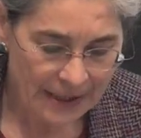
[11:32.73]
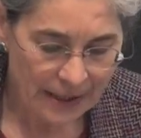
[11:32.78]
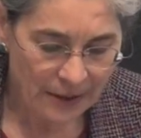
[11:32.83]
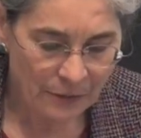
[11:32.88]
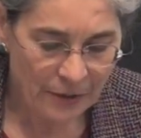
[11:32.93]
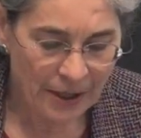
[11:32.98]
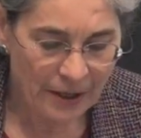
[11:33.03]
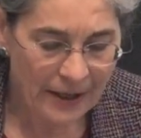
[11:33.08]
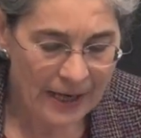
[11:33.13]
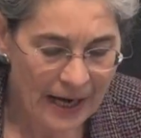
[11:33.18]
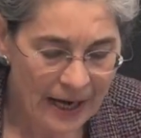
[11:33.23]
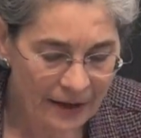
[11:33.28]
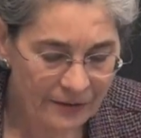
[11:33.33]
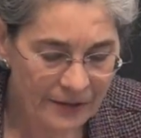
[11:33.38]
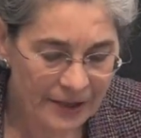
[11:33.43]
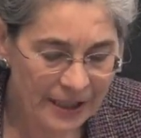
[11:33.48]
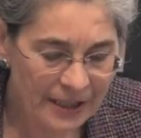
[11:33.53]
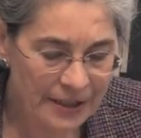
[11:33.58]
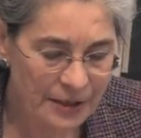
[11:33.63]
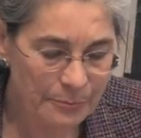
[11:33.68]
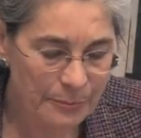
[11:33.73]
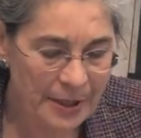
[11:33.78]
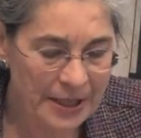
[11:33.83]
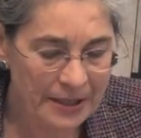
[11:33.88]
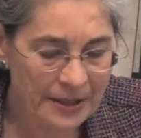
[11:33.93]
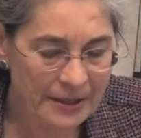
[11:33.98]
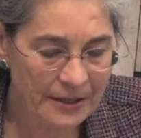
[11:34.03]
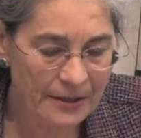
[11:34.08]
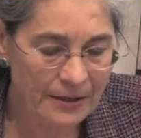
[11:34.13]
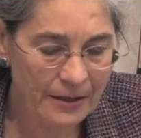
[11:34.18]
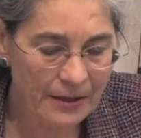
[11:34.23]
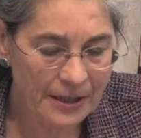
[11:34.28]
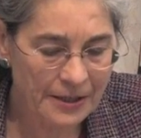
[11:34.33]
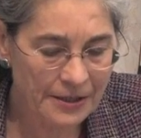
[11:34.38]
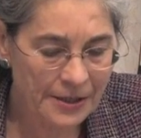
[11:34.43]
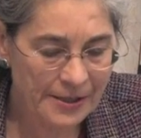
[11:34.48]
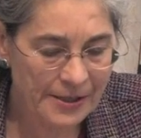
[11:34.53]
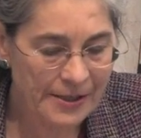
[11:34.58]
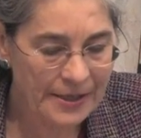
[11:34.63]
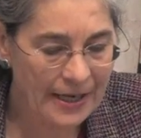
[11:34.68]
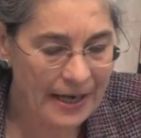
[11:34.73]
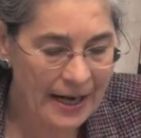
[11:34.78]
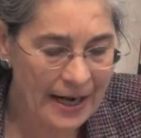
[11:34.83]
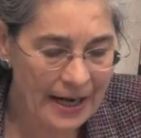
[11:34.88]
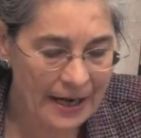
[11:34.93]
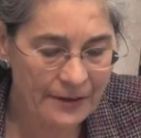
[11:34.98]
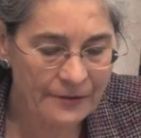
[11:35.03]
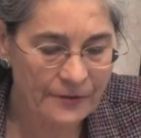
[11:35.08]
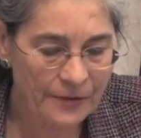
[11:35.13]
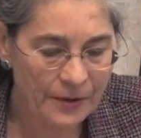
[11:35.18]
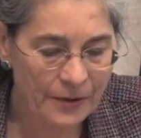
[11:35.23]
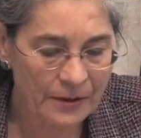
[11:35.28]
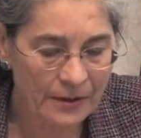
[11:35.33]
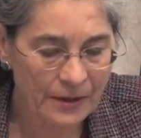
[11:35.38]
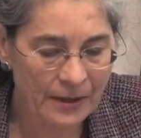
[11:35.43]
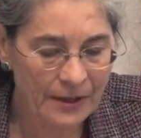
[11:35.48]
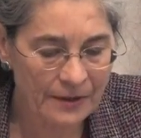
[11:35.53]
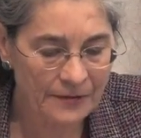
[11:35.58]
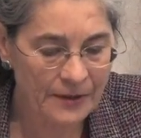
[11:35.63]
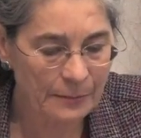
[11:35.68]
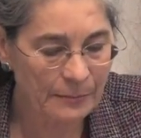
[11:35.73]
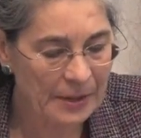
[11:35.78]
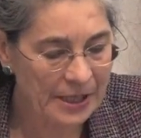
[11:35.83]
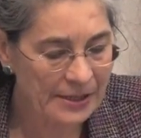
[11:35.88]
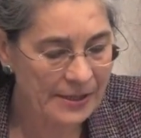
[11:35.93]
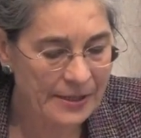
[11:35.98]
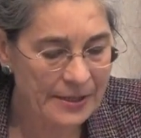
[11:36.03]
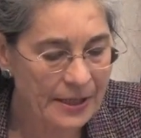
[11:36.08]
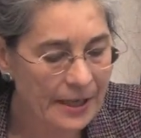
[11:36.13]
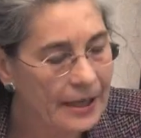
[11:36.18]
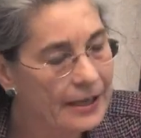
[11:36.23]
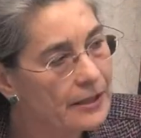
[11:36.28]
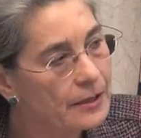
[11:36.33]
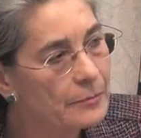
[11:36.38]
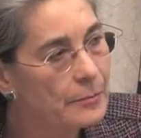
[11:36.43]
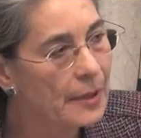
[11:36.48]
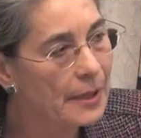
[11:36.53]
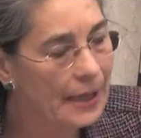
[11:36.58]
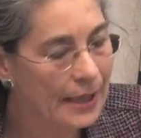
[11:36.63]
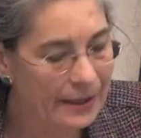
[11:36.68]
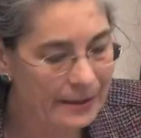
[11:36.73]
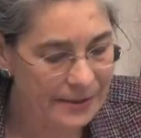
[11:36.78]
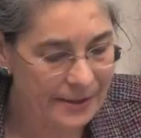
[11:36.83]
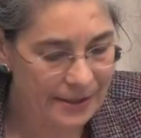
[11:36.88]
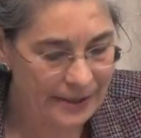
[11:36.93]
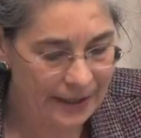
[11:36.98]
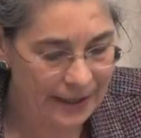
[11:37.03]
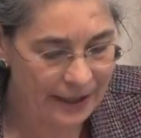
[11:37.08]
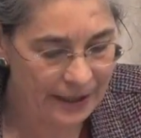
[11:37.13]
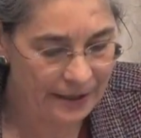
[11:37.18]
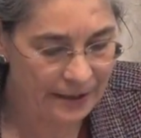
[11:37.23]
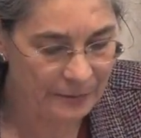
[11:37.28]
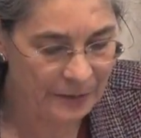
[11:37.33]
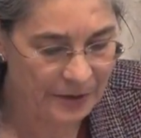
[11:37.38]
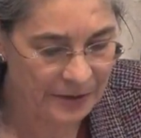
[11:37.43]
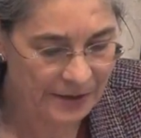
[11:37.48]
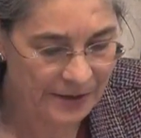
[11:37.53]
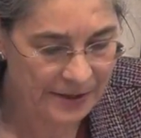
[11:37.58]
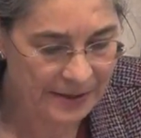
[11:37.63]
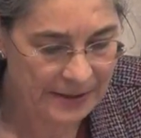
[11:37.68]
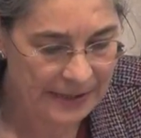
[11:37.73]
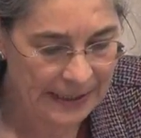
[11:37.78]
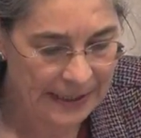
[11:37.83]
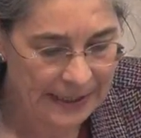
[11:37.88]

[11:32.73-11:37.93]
We are heavily dependent on just a handful of domesticated plants and animals.